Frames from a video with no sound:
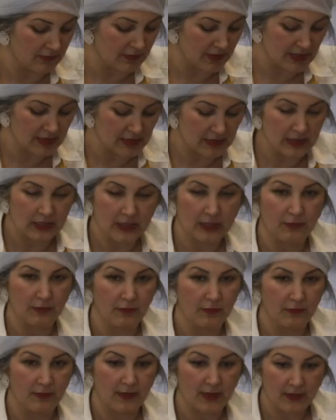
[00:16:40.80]
find
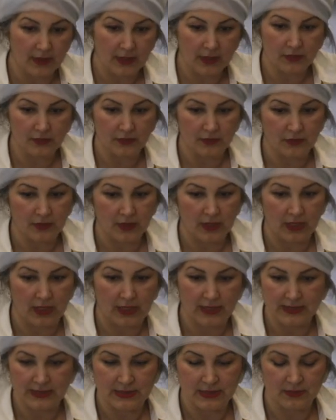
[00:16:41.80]
very good royal
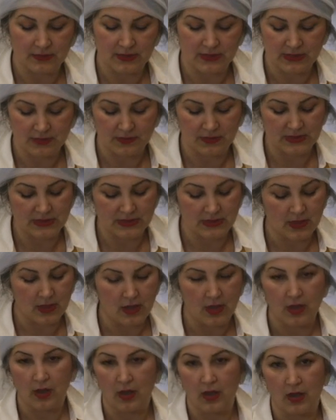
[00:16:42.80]
icing recipes
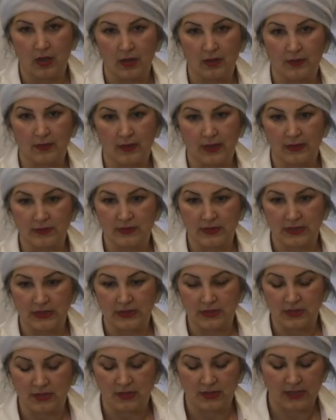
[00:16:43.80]
all around the
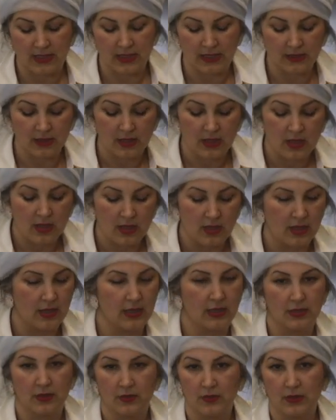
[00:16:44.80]
internet
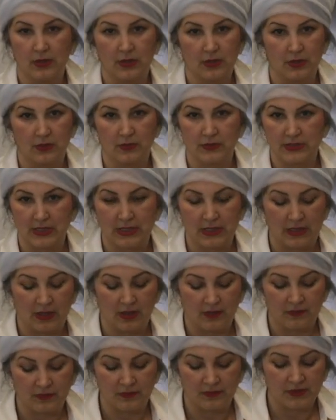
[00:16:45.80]
and you can use any
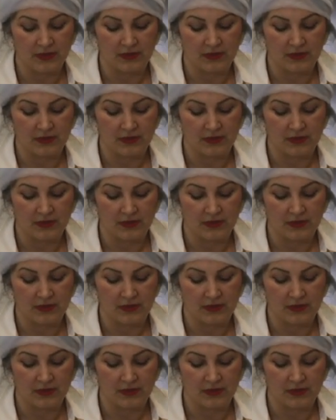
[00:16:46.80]
of them.